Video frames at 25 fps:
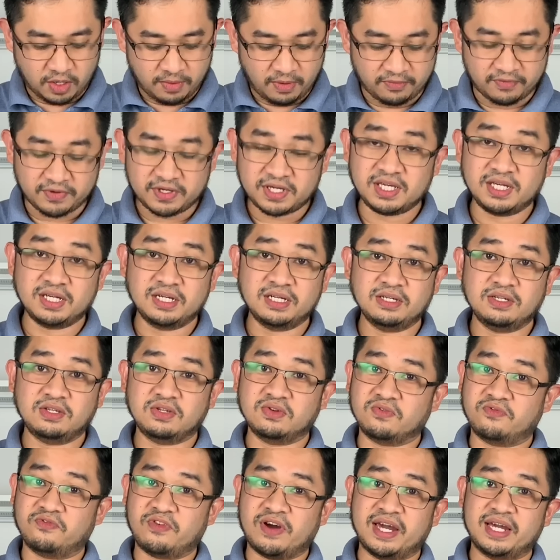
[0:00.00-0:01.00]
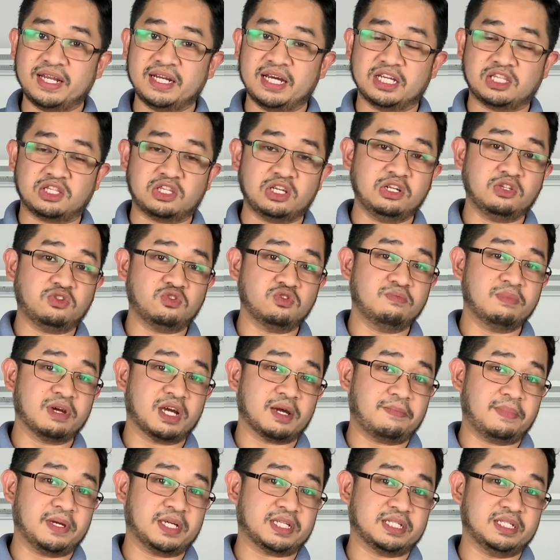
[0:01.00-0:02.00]
Over here, you find a 32
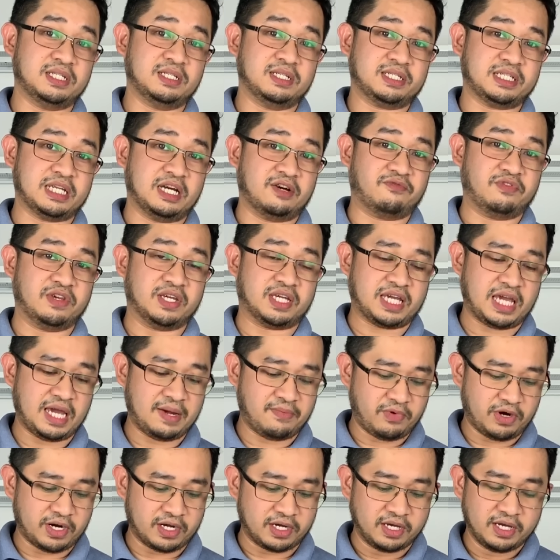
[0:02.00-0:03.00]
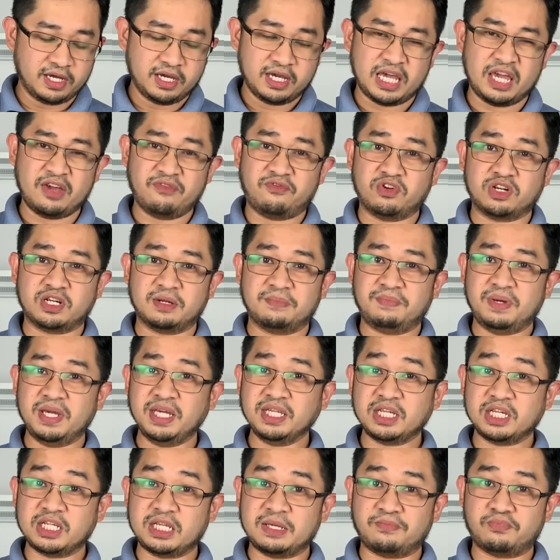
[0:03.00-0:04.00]
megapixel selfie camera. And for the
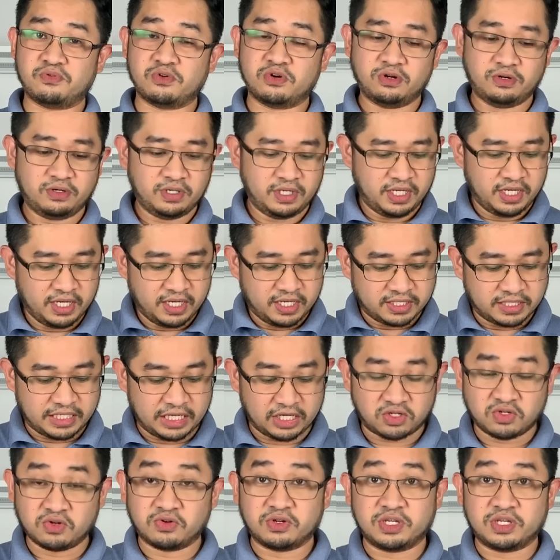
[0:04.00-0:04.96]
P30 Pro, there's no